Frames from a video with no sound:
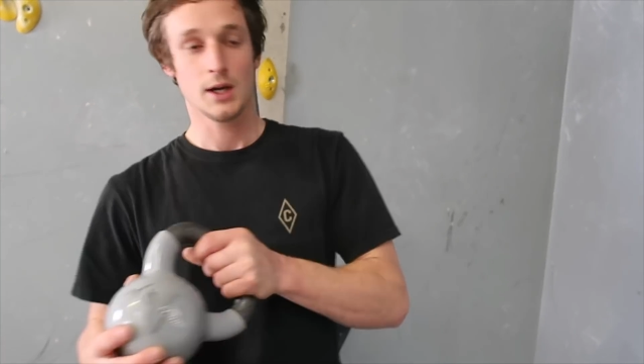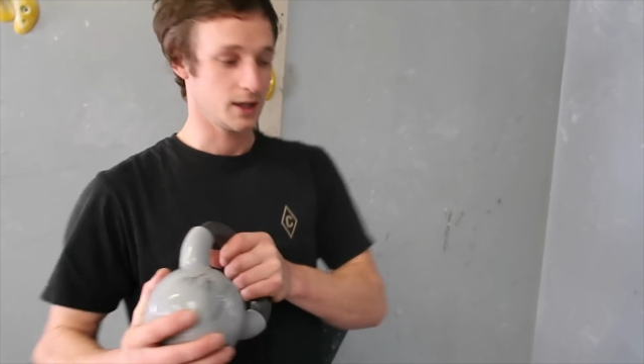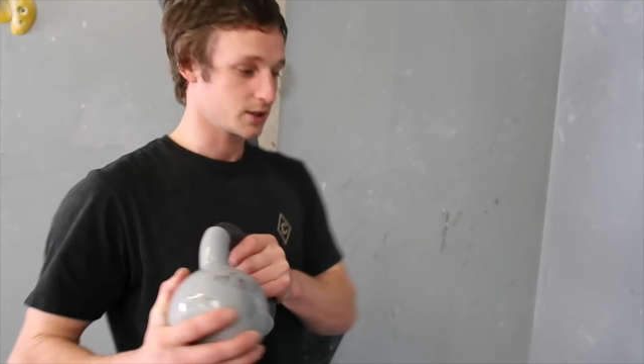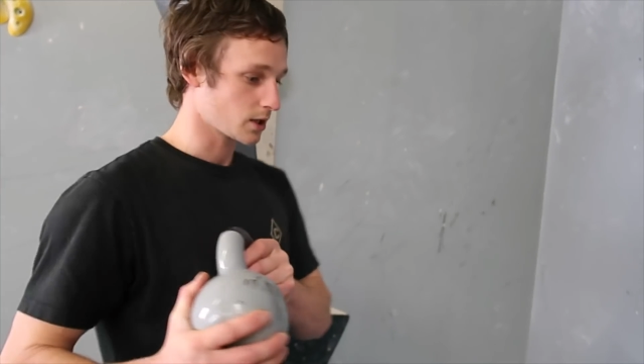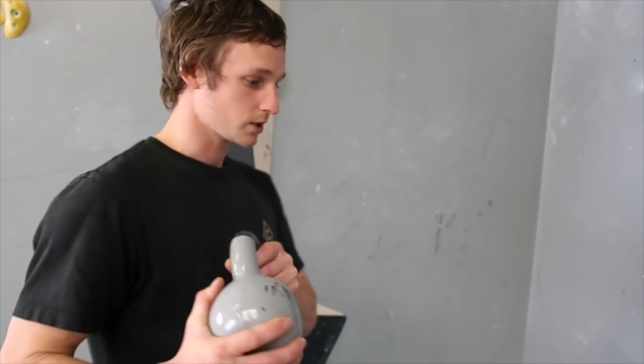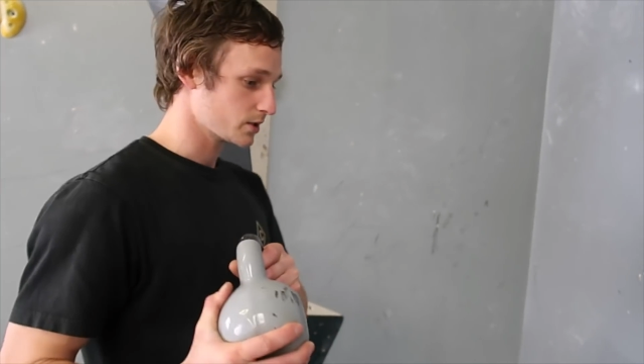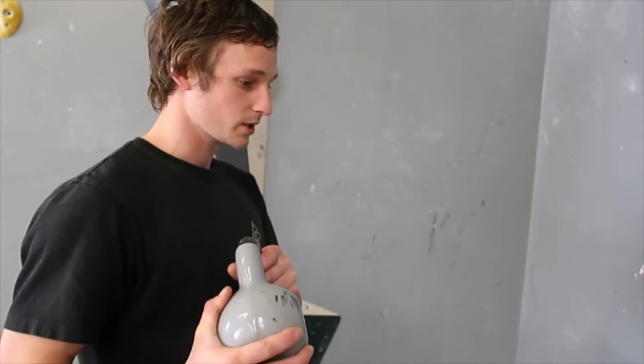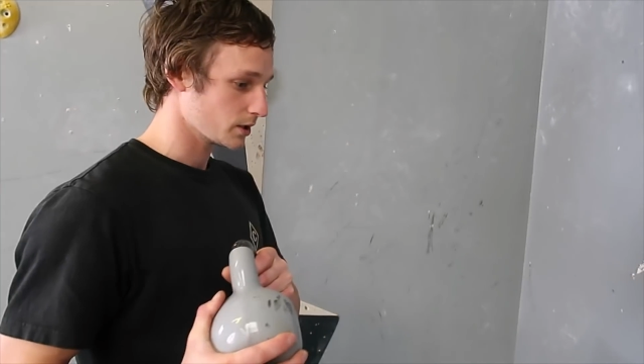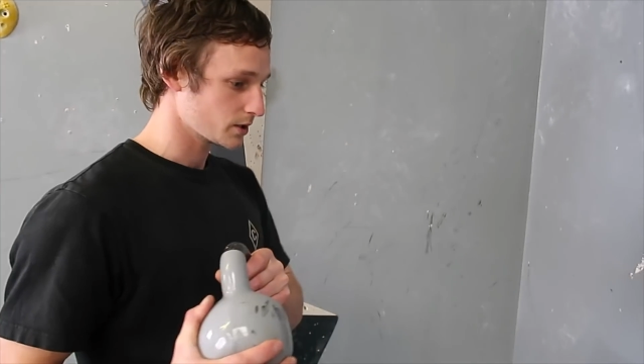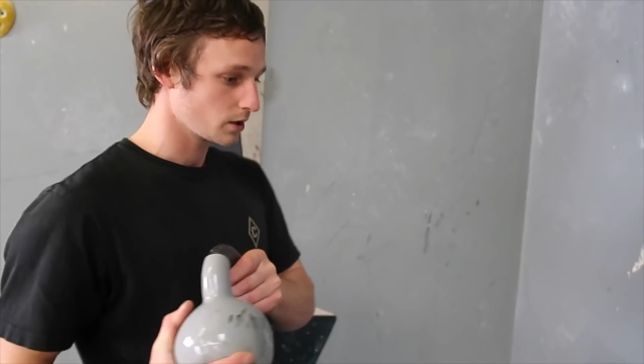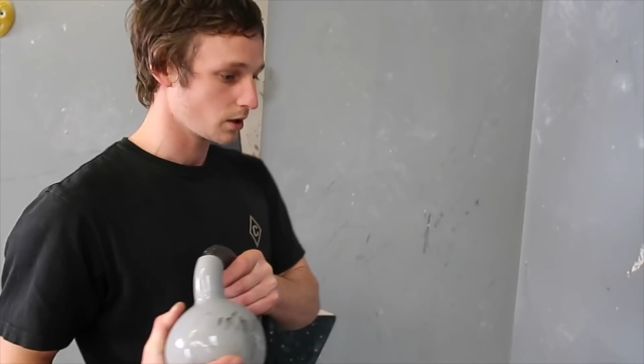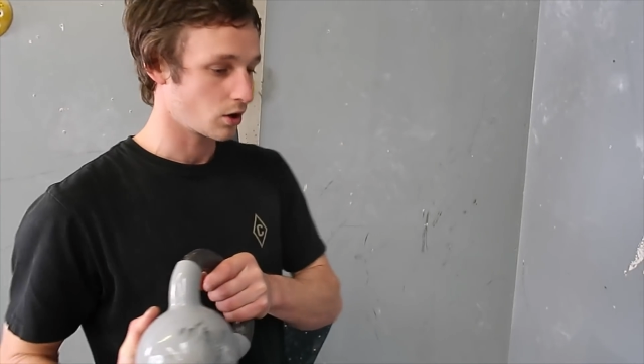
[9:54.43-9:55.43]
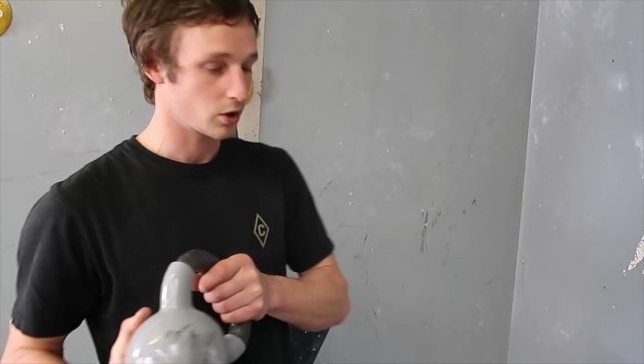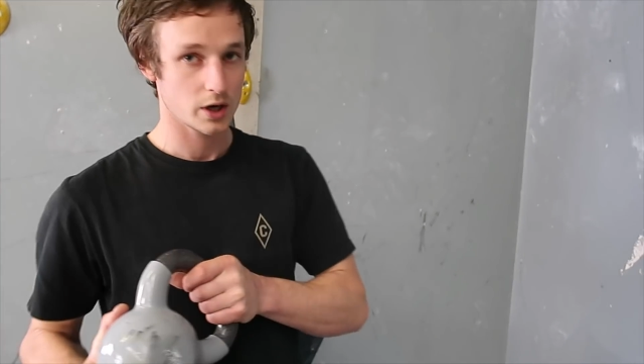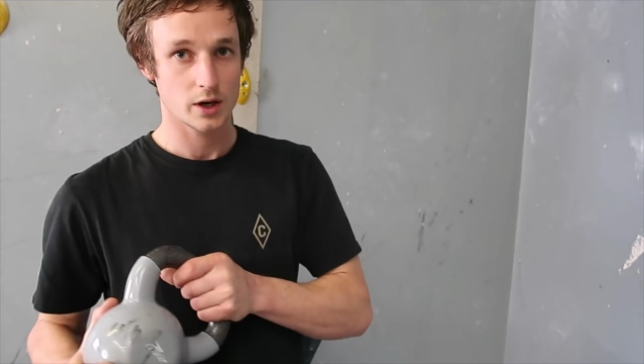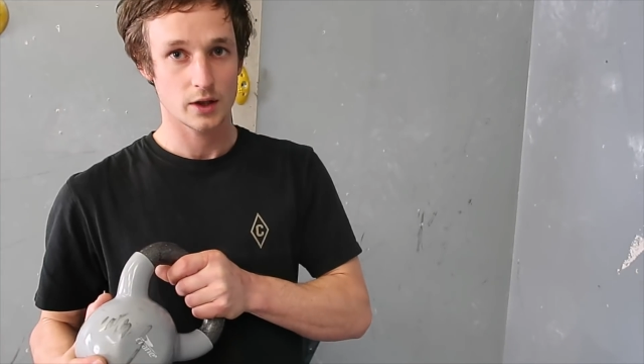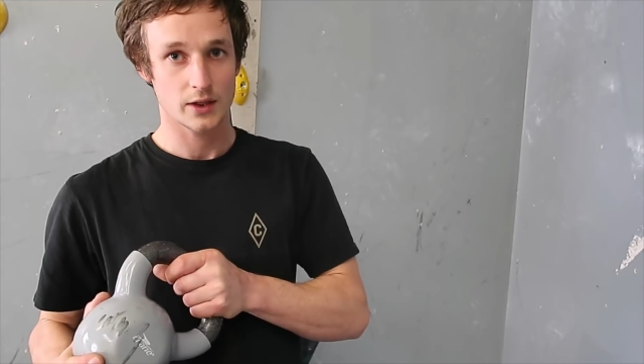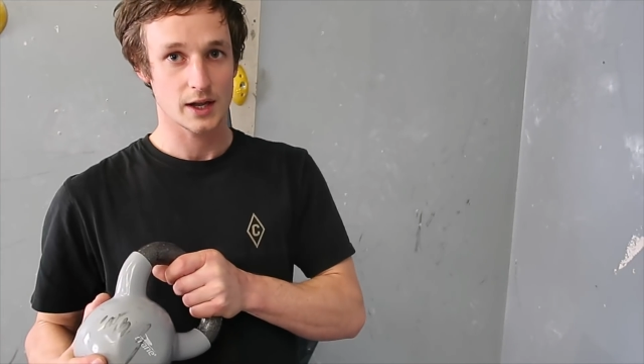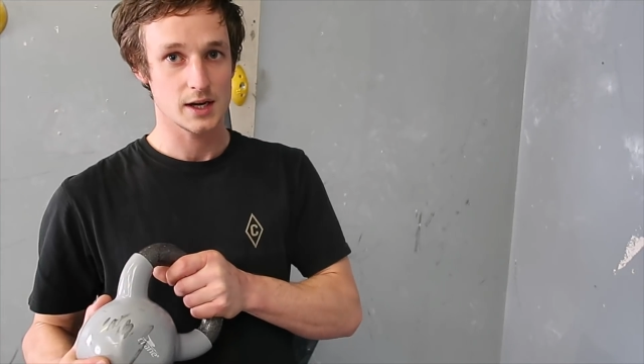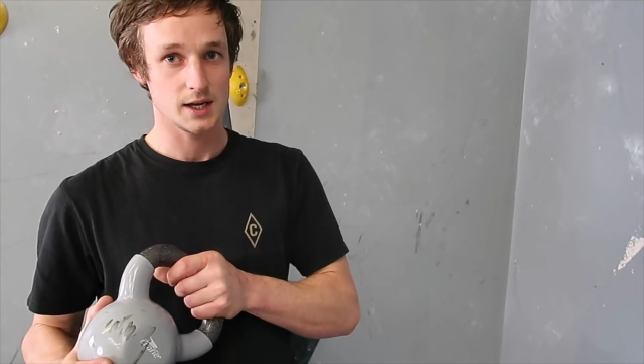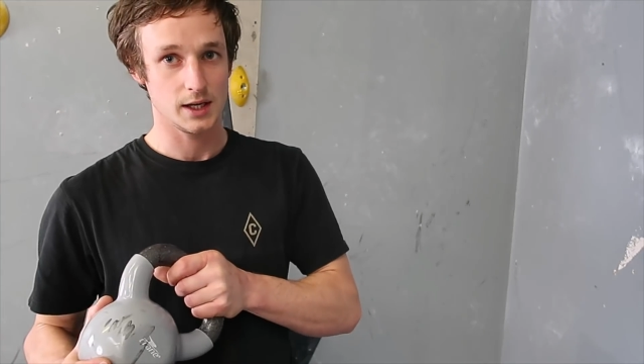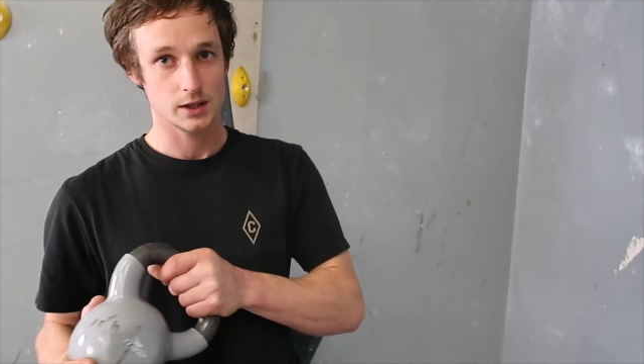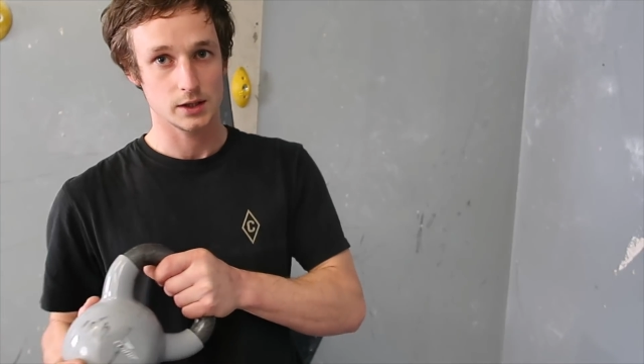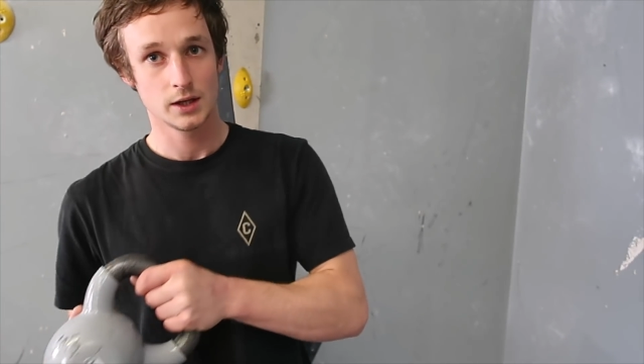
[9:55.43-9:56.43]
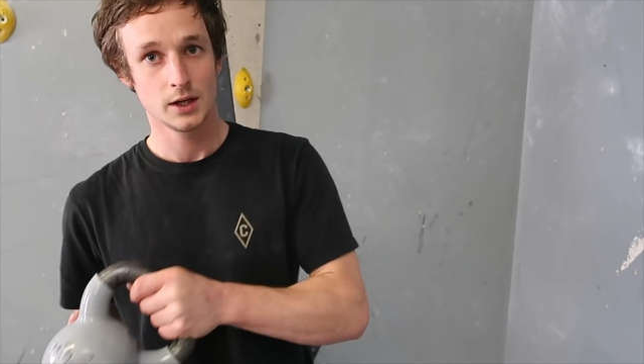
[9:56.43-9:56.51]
it's going to start to lock that knee in.